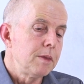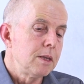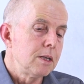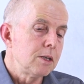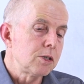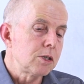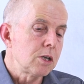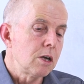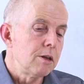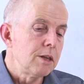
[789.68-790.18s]

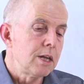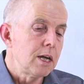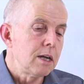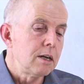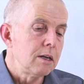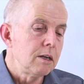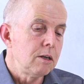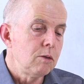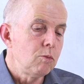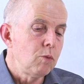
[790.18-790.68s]
so
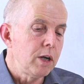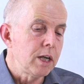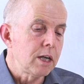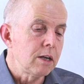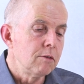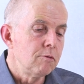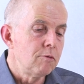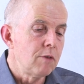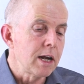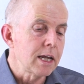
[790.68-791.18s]
that we
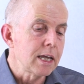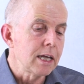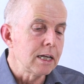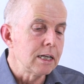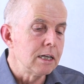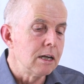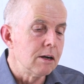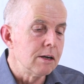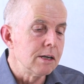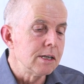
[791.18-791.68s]
can
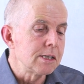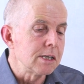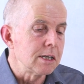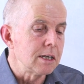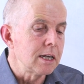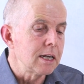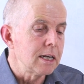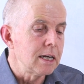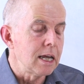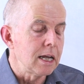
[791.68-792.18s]
recognize and
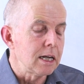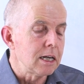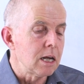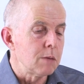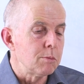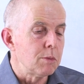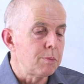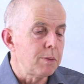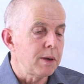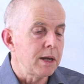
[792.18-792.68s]
connect
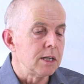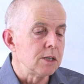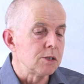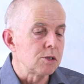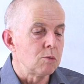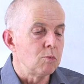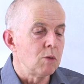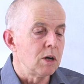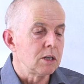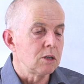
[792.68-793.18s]
number patterns
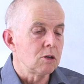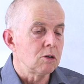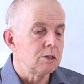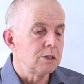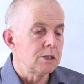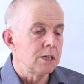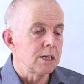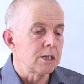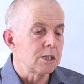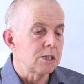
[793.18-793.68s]
from one
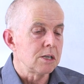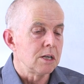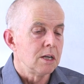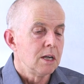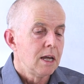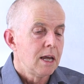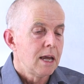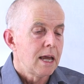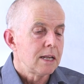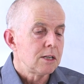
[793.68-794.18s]
context
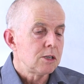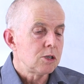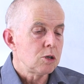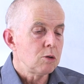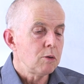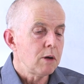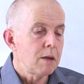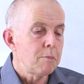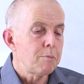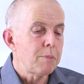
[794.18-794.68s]

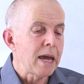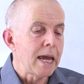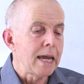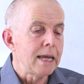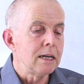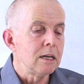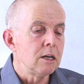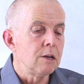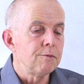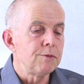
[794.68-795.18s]
to a
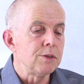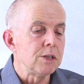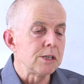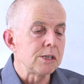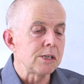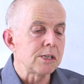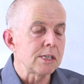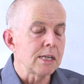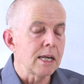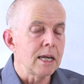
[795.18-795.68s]
pattern of the
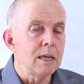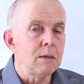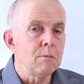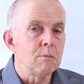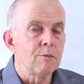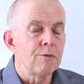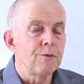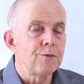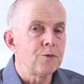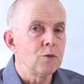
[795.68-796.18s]

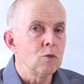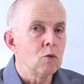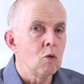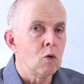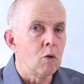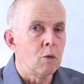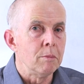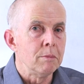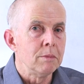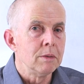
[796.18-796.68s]
same
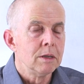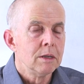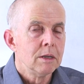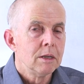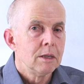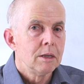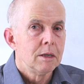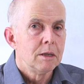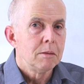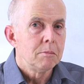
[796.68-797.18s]
form.
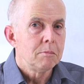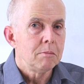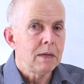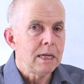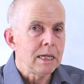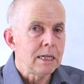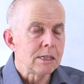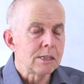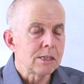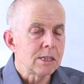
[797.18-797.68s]

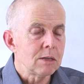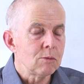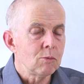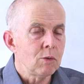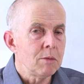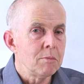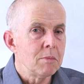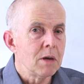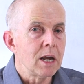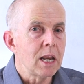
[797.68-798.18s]
Means that
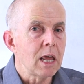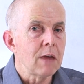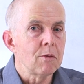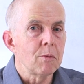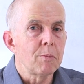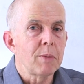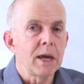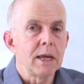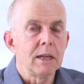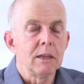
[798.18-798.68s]
we might have a
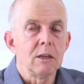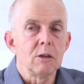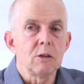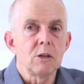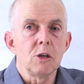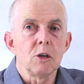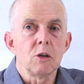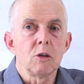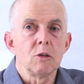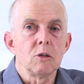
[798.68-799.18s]
pattern
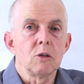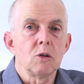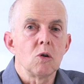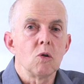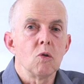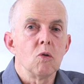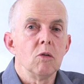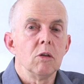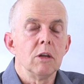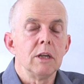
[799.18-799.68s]
that you could
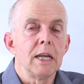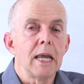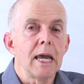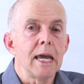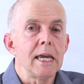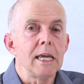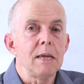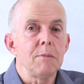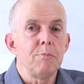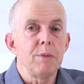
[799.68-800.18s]
call an
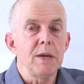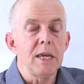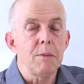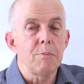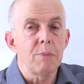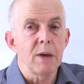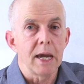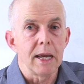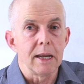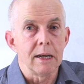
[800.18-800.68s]
A-B
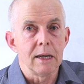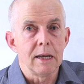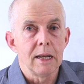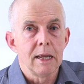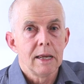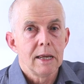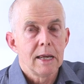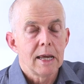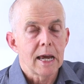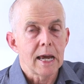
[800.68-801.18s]
pattern.
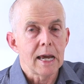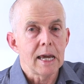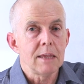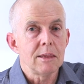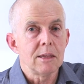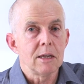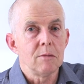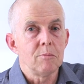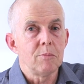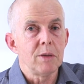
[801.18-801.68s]
A
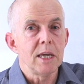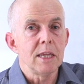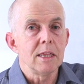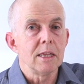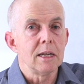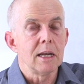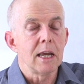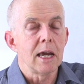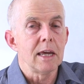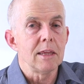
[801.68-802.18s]
then B,
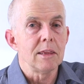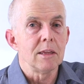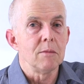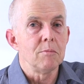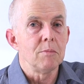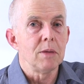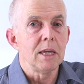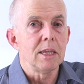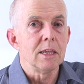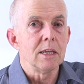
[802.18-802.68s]
then A then
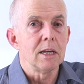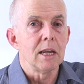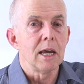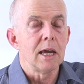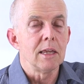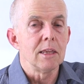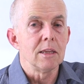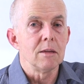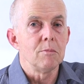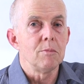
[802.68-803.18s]
B, then
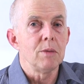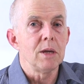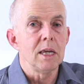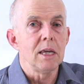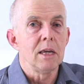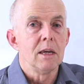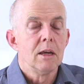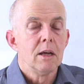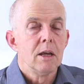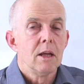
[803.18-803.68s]
A then B.